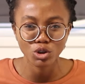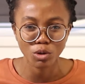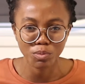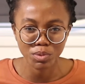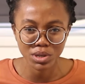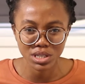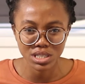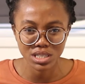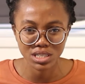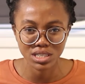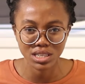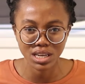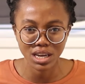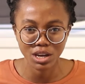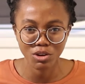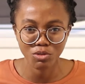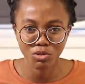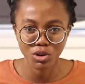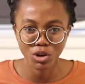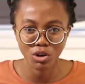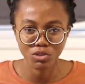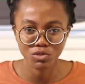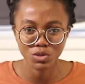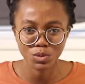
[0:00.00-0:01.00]
topics in their
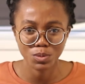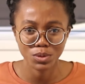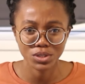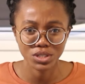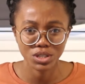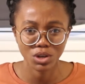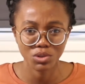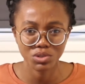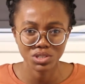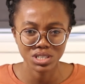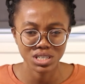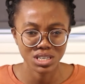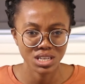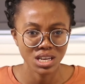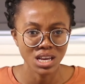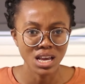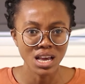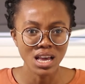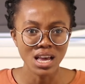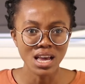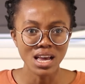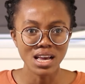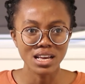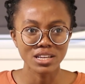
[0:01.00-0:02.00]
area of specialty.
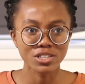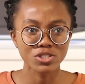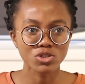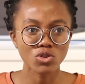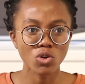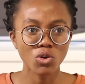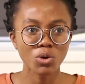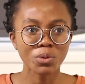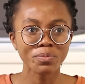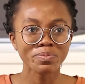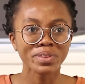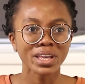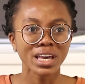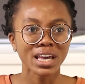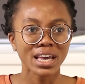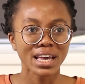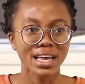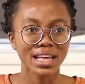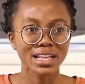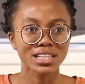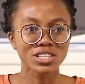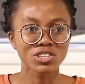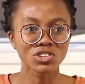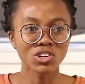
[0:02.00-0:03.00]
So
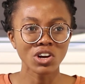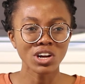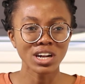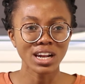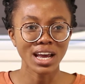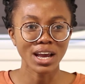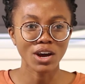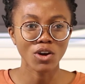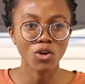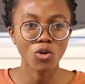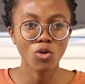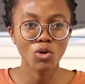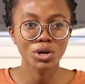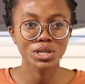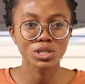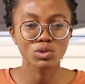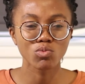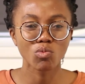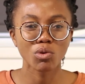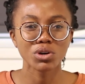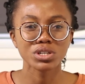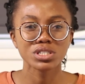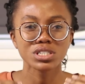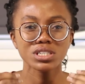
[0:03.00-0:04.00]
it's not like, oh,
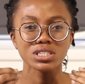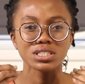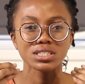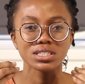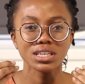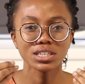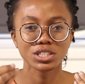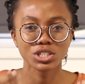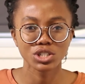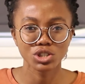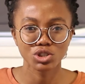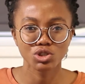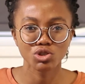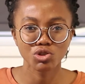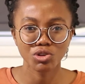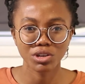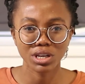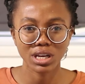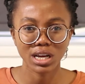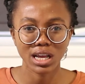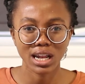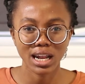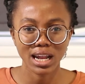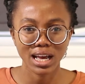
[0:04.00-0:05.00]
it's what they teach
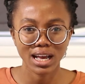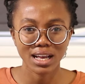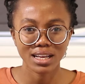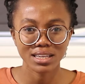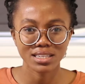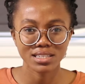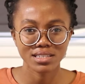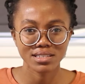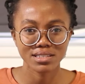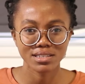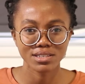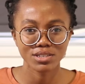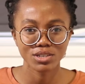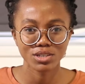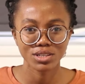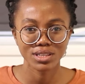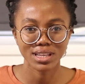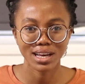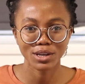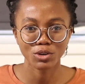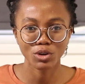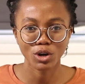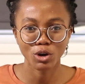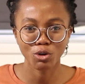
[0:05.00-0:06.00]
you in class
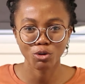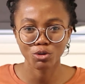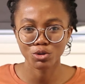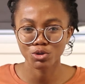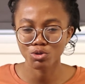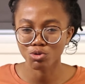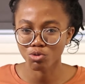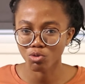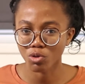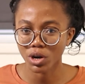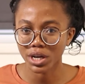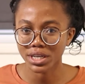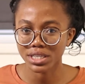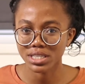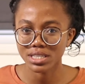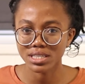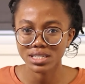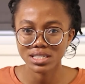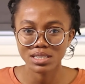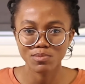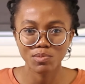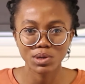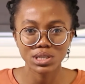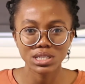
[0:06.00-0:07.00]
that you are going to write.
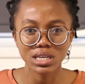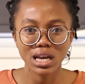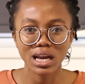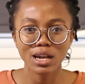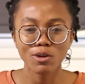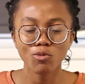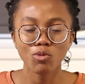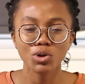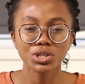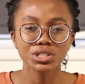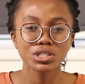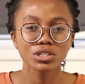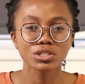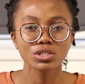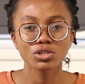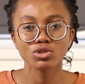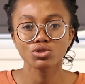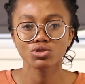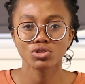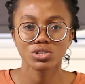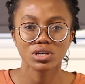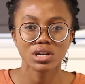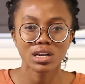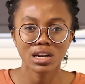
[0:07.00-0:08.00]
It's basically what they
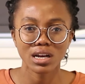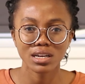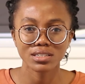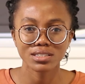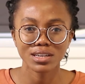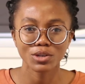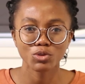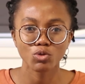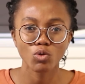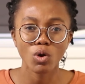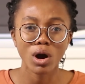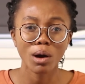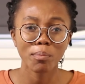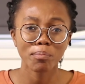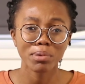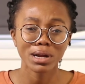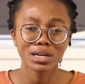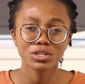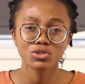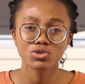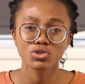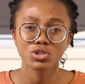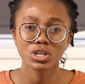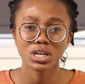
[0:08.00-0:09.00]
teach you in class that you
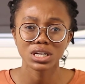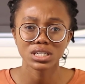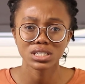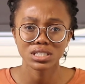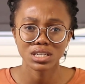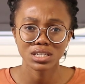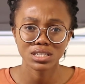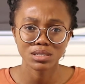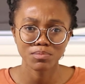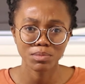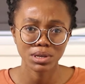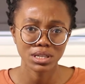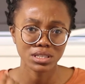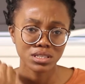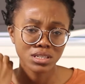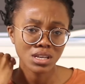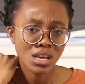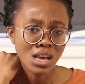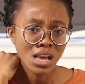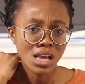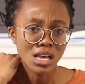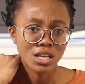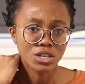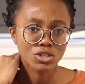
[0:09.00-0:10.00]
apply to your assessment.
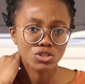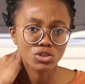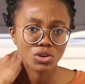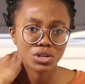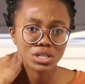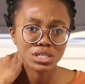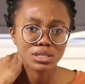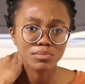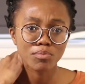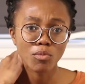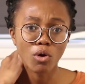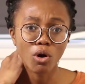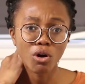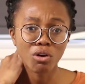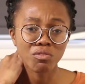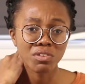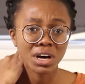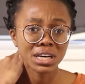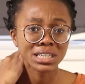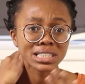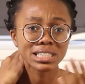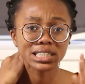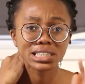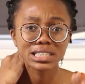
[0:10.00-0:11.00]
So it's more of
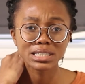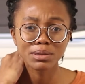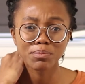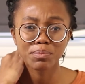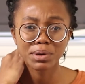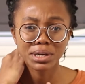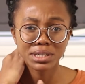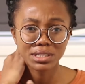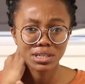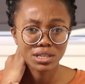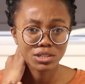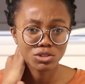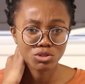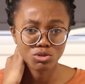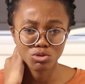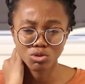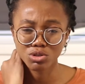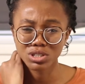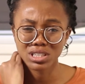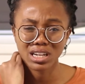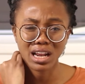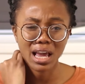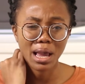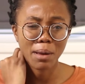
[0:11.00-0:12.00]
an independent
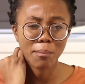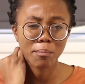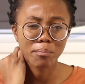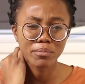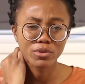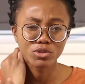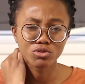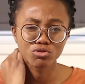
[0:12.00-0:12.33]
study, like